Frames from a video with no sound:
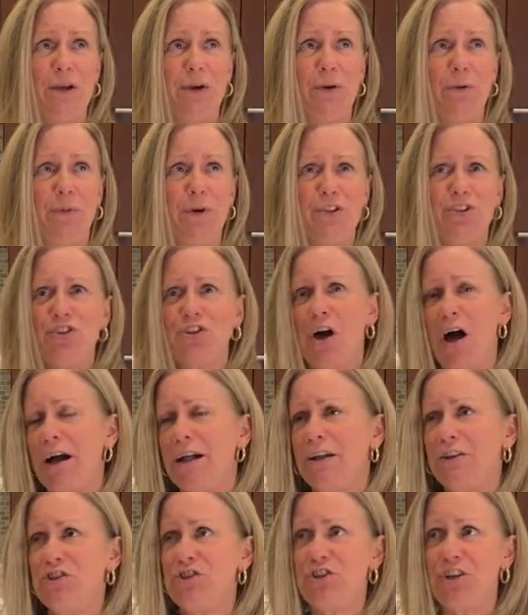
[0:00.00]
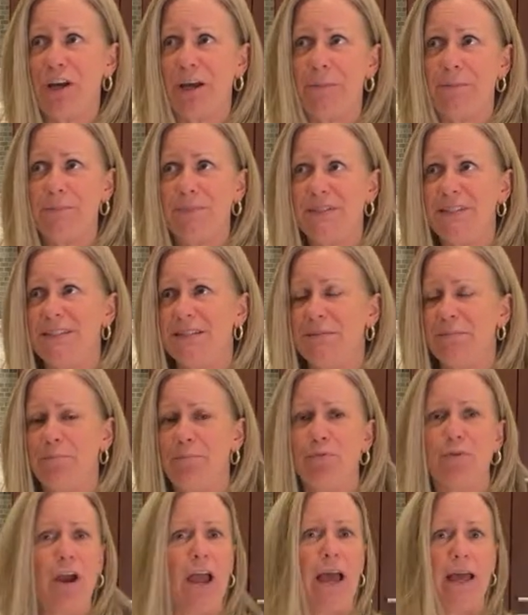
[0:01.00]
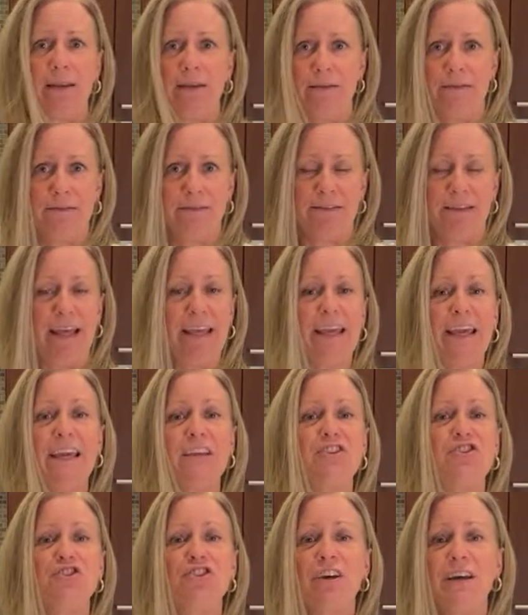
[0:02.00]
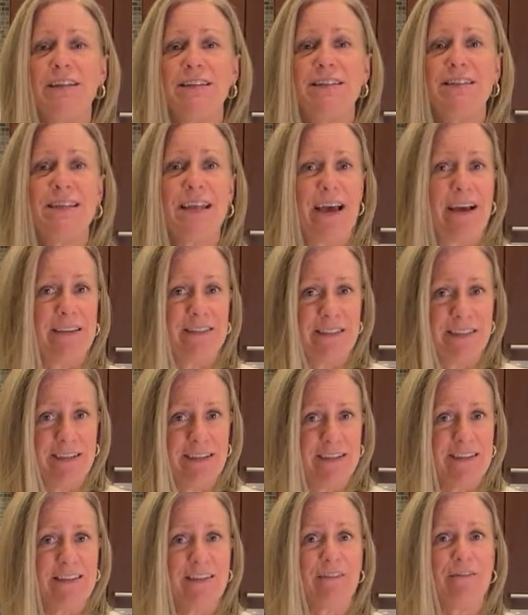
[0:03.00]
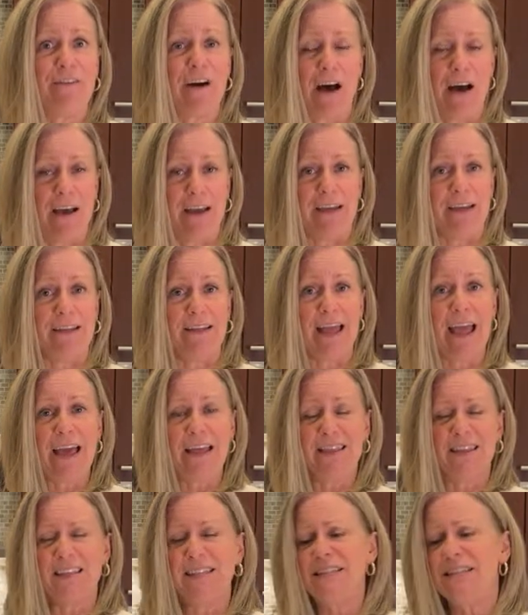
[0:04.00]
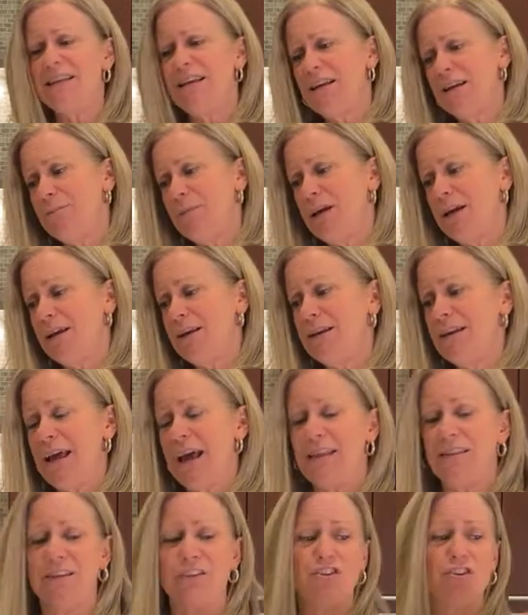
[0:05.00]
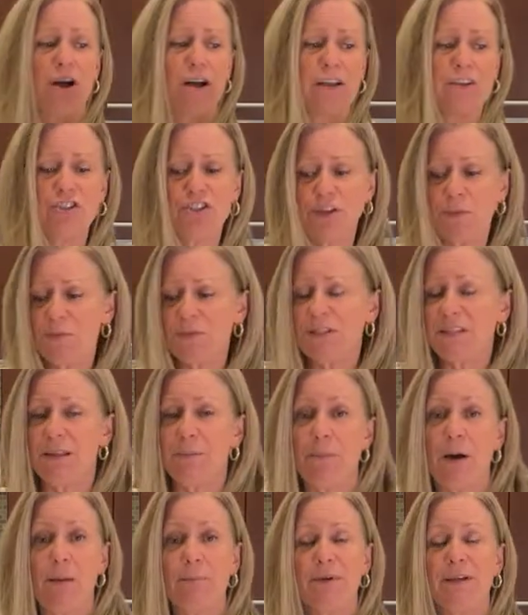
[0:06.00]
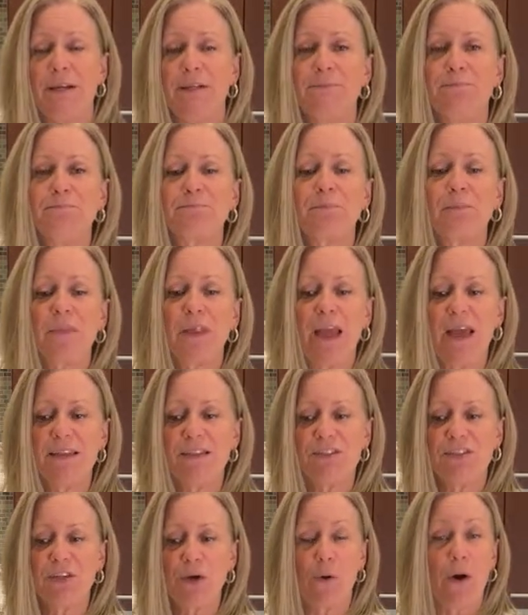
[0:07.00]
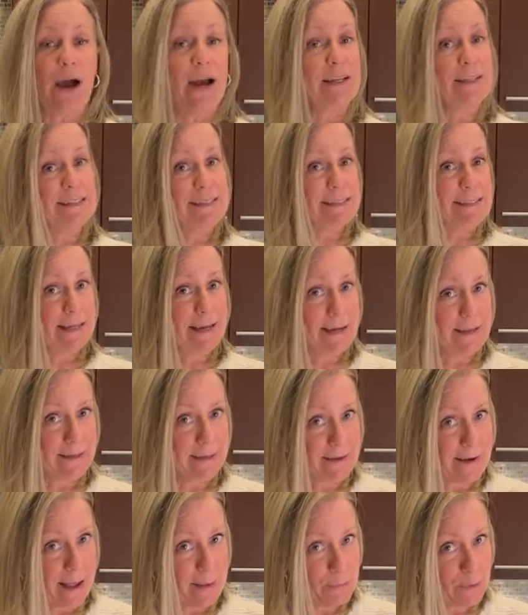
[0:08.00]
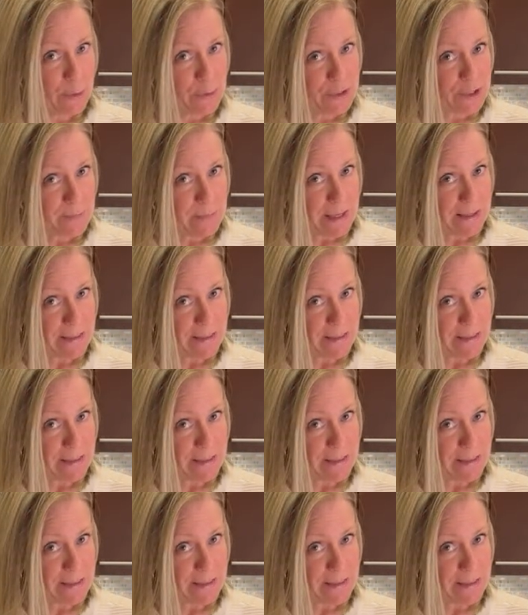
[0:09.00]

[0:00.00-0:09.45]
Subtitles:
with chocolate chips bread. Like it just sounded divine. And the cinnamon and the chocolate chips and the pumpkin. And so I decided I'm going to make